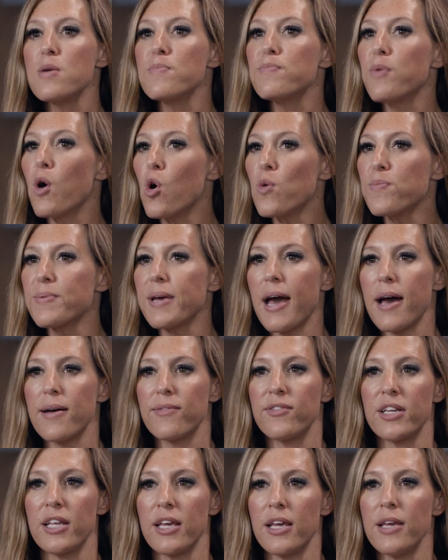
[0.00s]
Pulp
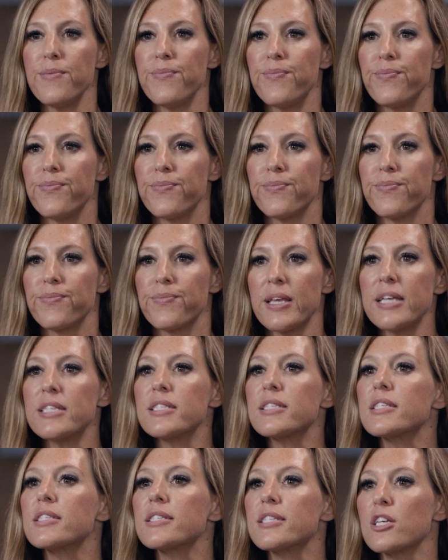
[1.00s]
cavity
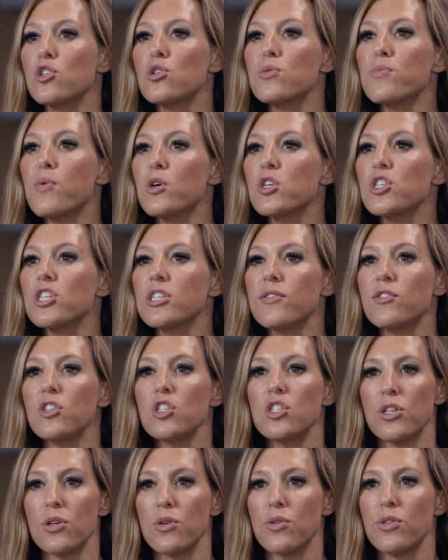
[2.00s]
is the central portion of the
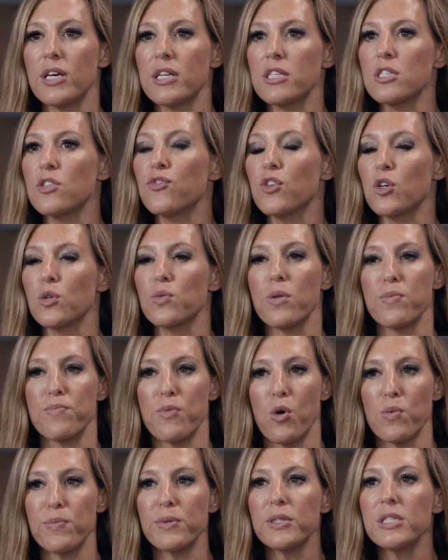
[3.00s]
tooth that is filled with
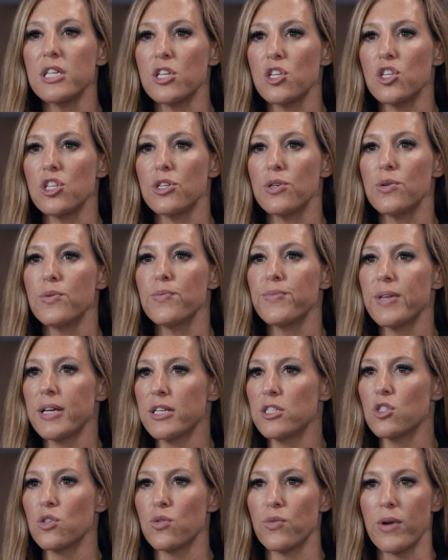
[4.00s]
pulpal tissue
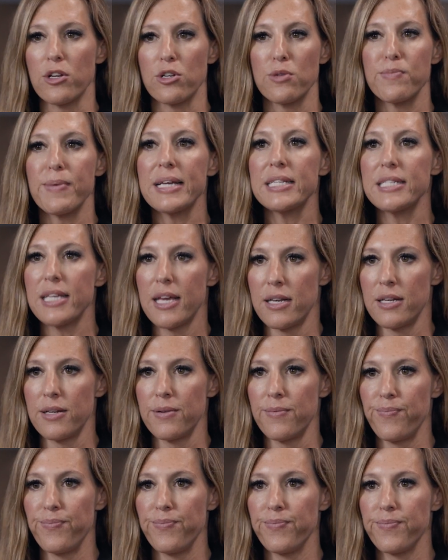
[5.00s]
and surrounded by
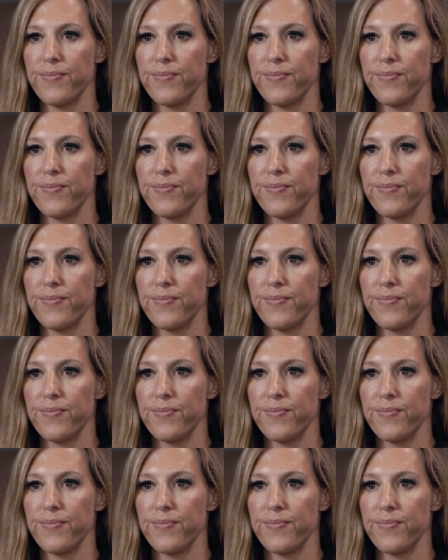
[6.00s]
dentin.